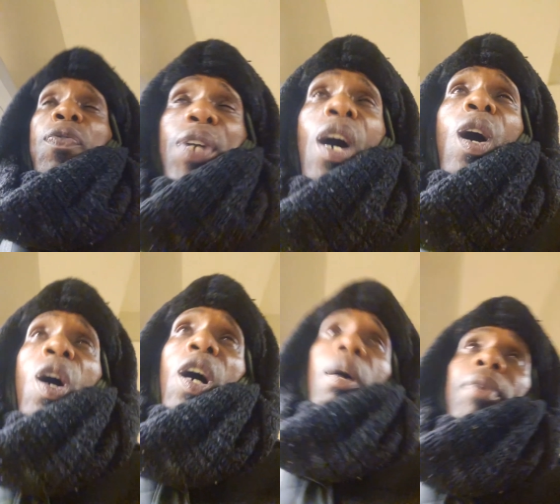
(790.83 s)
your
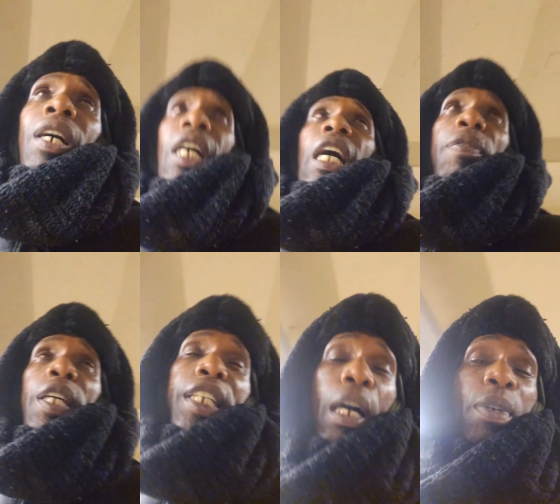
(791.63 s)
arm if you
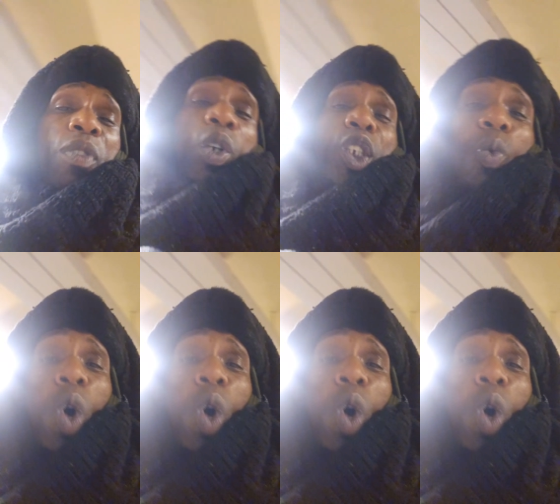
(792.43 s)
didn't come in with your work